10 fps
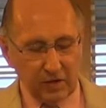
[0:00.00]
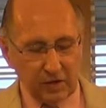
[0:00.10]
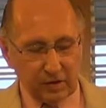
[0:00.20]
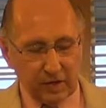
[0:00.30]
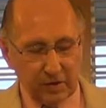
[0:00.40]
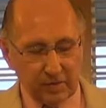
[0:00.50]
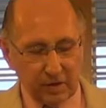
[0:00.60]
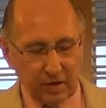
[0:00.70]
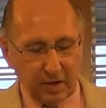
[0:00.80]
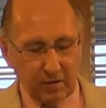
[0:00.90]
she had kept
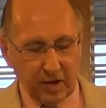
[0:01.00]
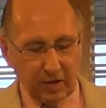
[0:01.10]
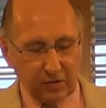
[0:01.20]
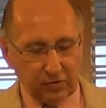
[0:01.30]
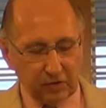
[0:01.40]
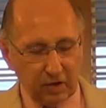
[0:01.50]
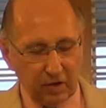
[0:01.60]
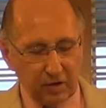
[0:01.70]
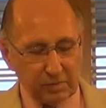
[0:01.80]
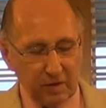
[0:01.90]
turning around to see
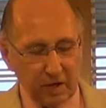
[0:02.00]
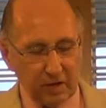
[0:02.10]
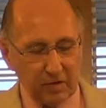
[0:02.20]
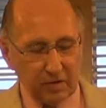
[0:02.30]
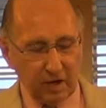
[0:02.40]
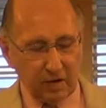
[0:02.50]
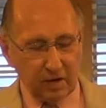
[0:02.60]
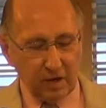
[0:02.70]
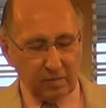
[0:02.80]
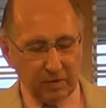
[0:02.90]
Laura's body, trying to
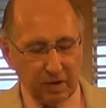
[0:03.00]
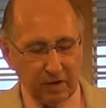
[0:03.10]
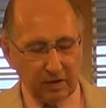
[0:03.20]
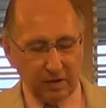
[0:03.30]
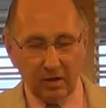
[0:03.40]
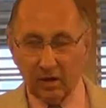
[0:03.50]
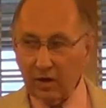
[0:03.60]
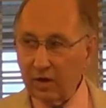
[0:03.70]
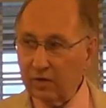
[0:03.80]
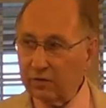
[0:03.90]
comprehend that
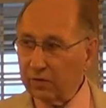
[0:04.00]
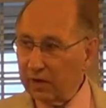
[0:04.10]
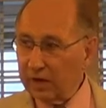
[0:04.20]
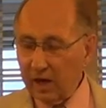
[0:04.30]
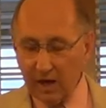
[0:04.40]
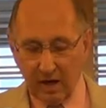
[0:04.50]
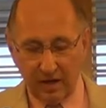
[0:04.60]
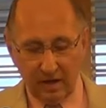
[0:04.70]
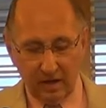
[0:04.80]
Laura had truly died.